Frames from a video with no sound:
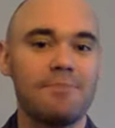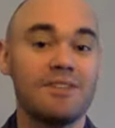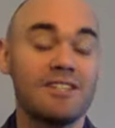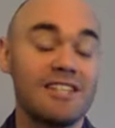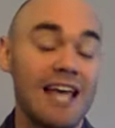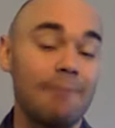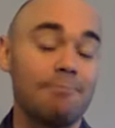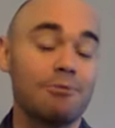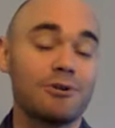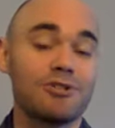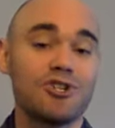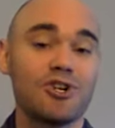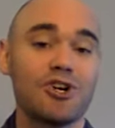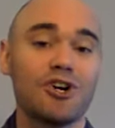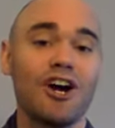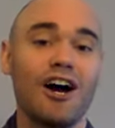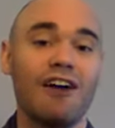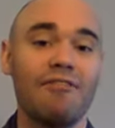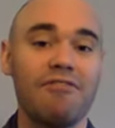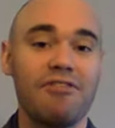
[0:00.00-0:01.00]

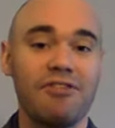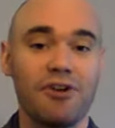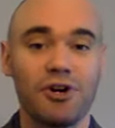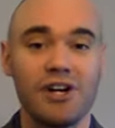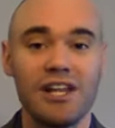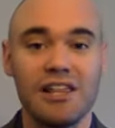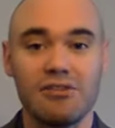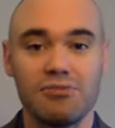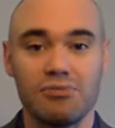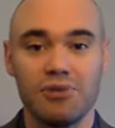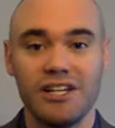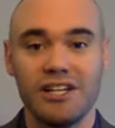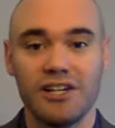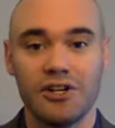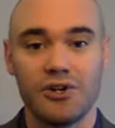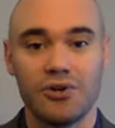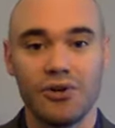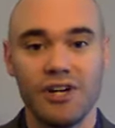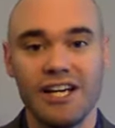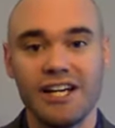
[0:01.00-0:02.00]
temperature of 33
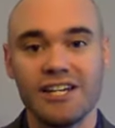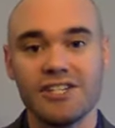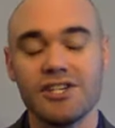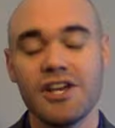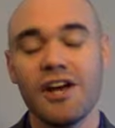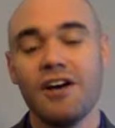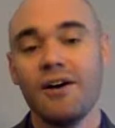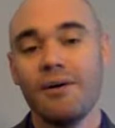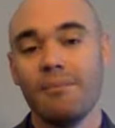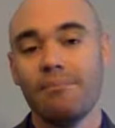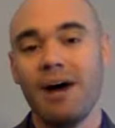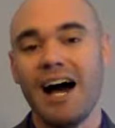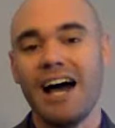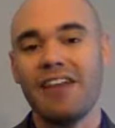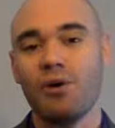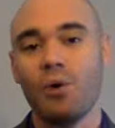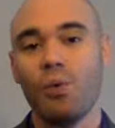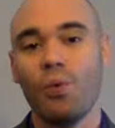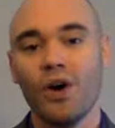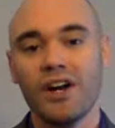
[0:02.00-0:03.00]
degrees by
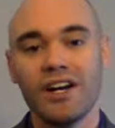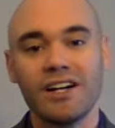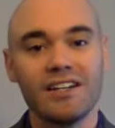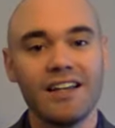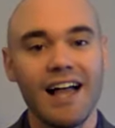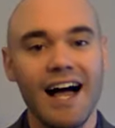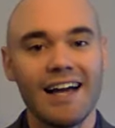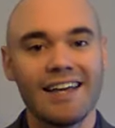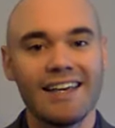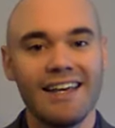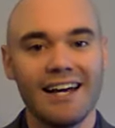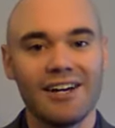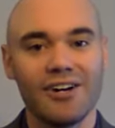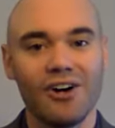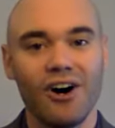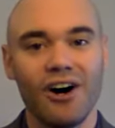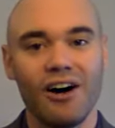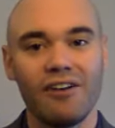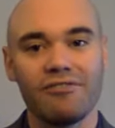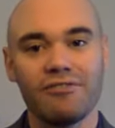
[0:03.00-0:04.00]
the 1 o'clock
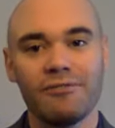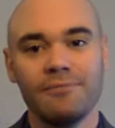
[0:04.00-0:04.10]
kickoff.